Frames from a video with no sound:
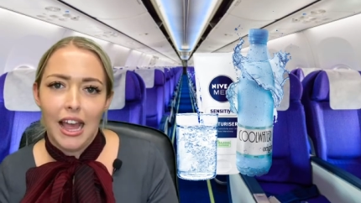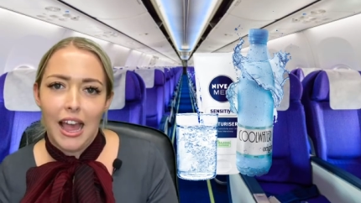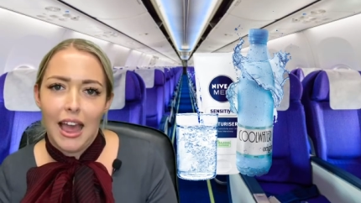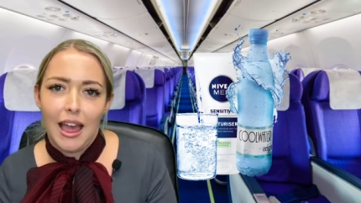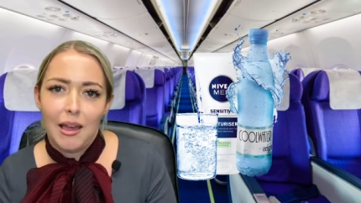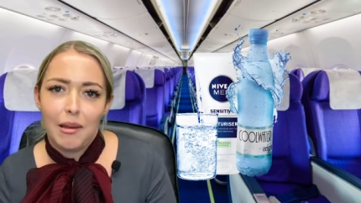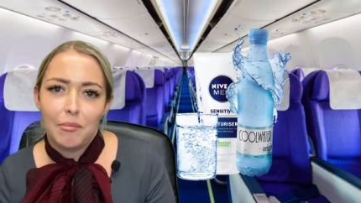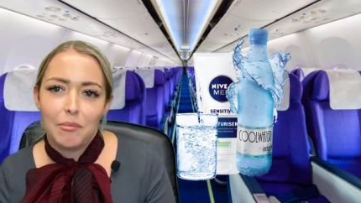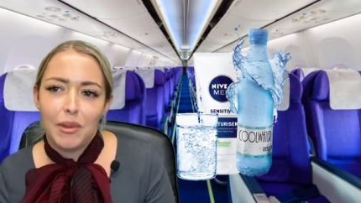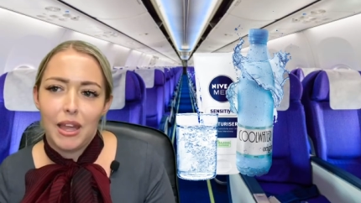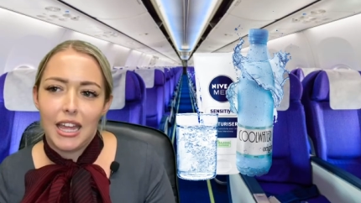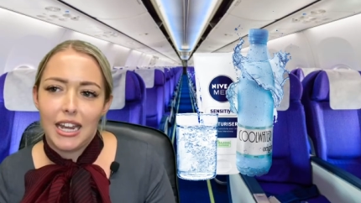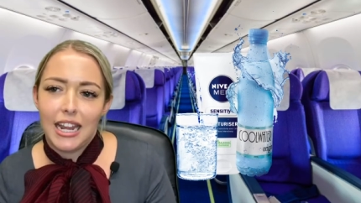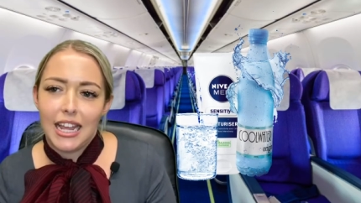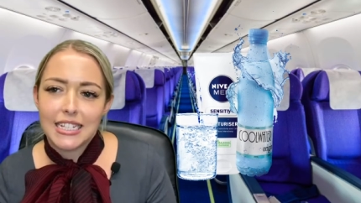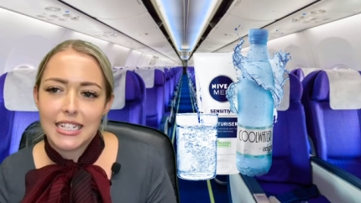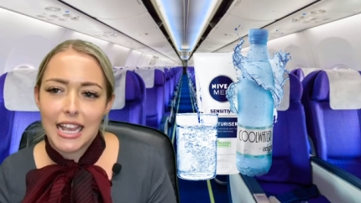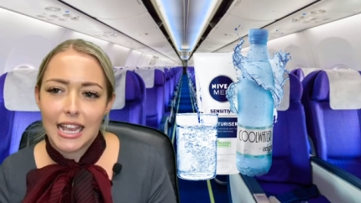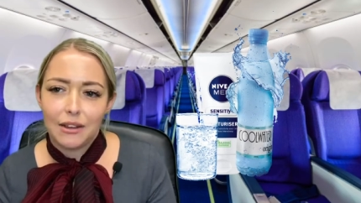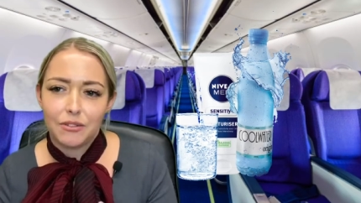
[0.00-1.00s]
and
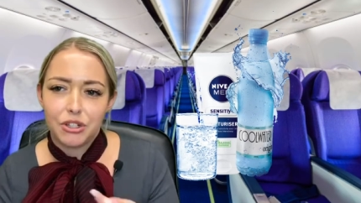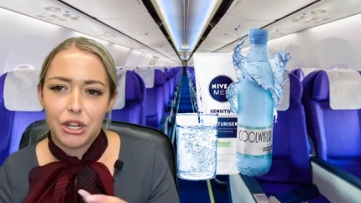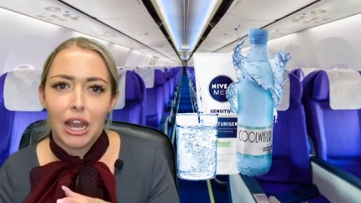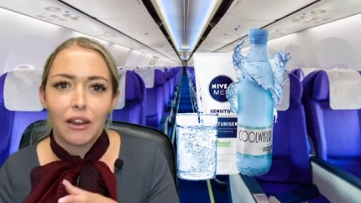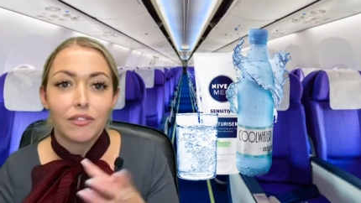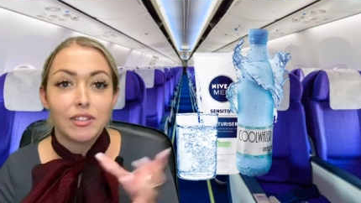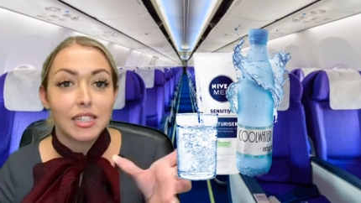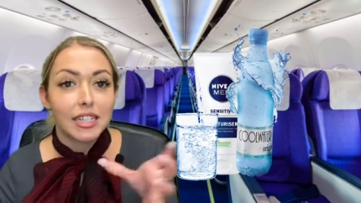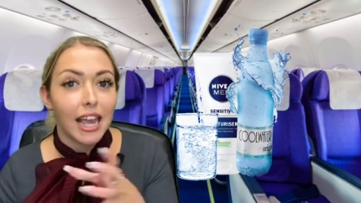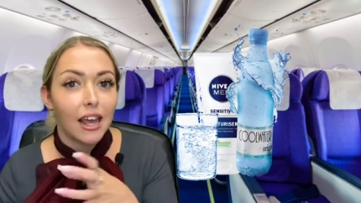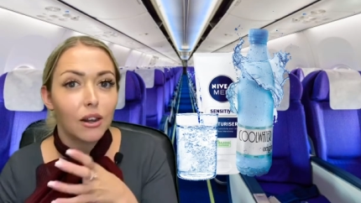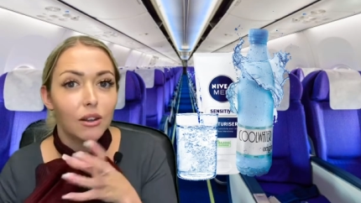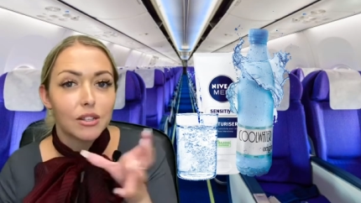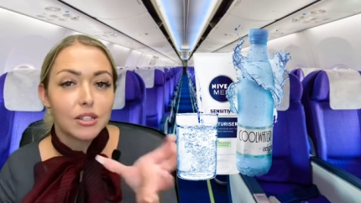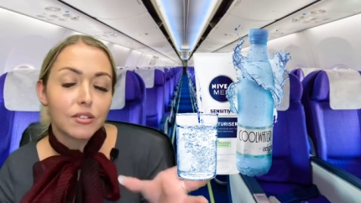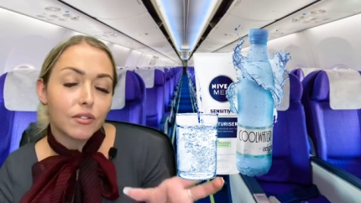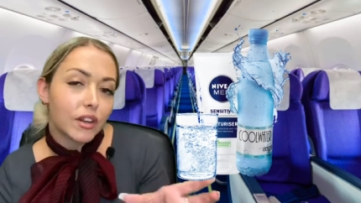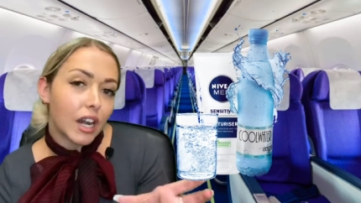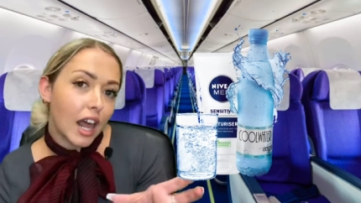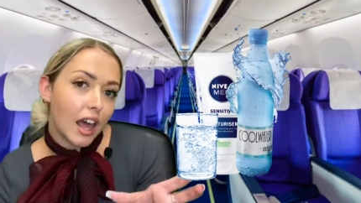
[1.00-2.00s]
it saves you having to get
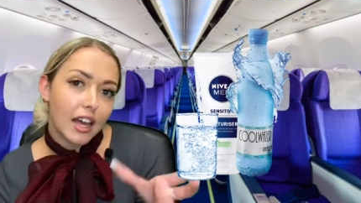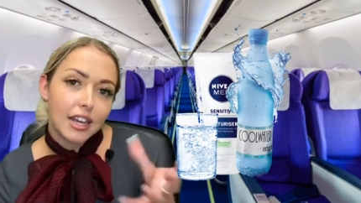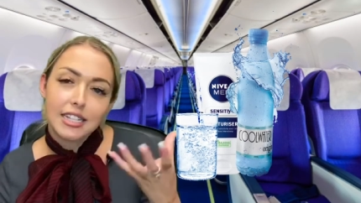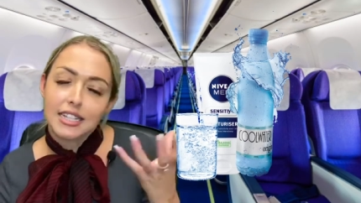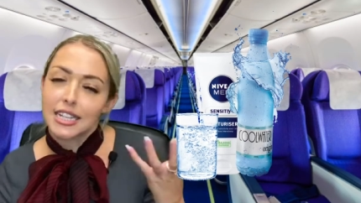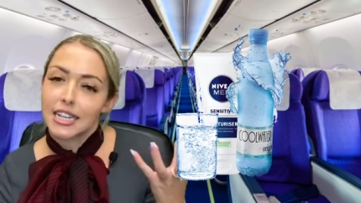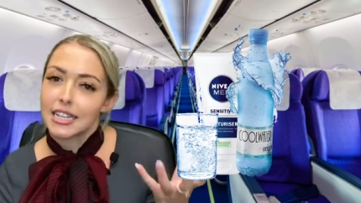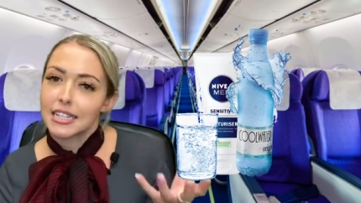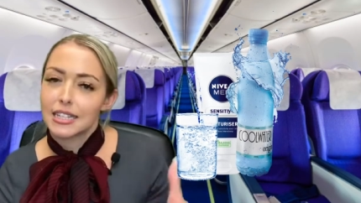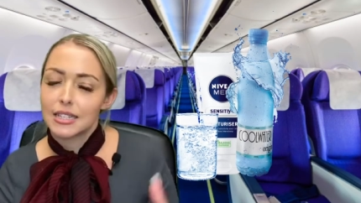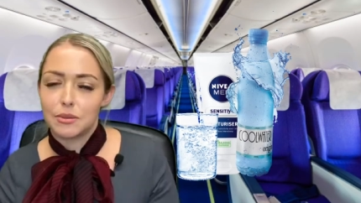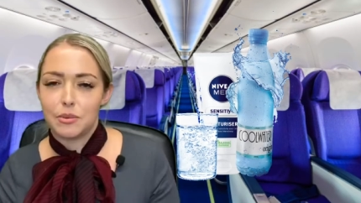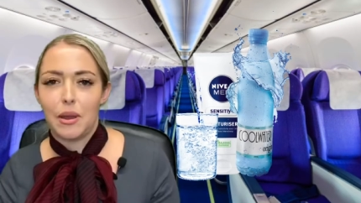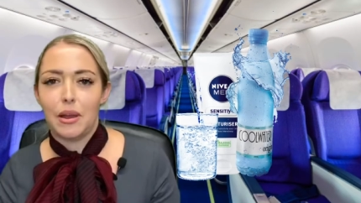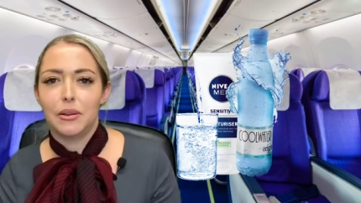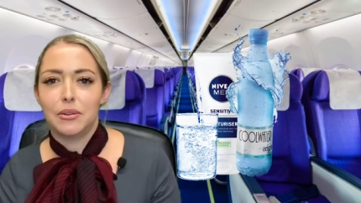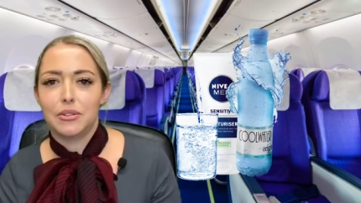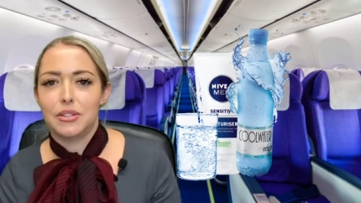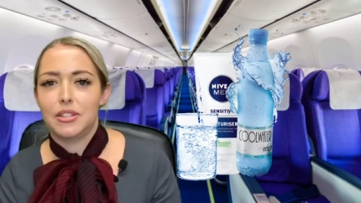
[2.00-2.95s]
lots of glasses as well,